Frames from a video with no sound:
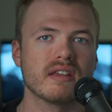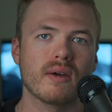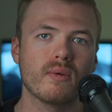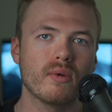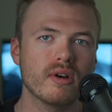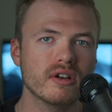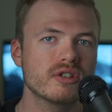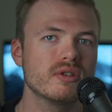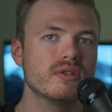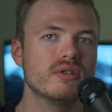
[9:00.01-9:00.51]
I
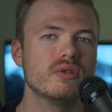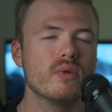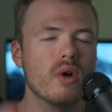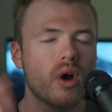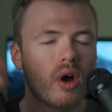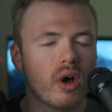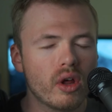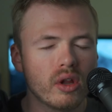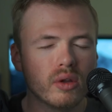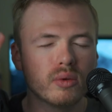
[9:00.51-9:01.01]
want you to
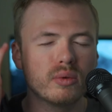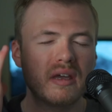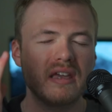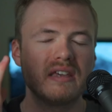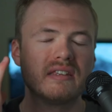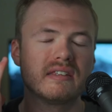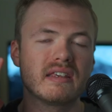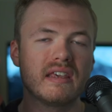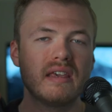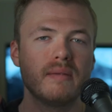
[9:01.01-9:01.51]

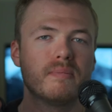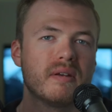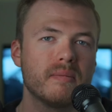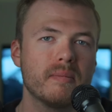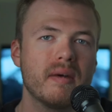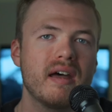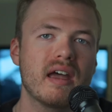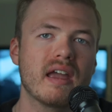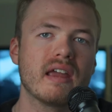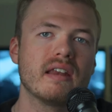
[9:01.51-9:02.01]
always keep in
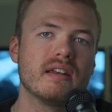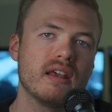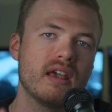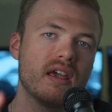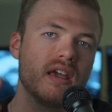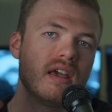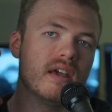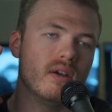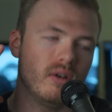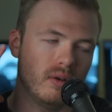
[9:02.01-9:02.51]
mind
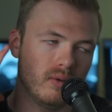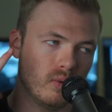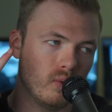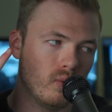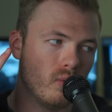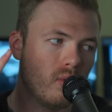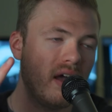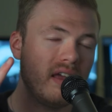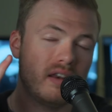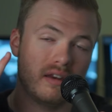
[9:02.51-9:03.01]

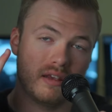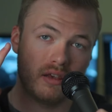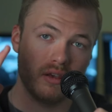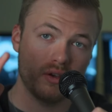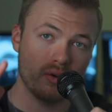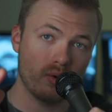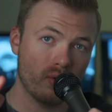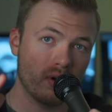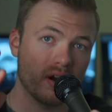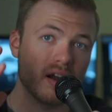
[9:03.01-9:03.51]
what
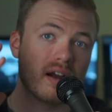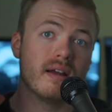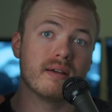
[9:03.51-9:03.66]
you're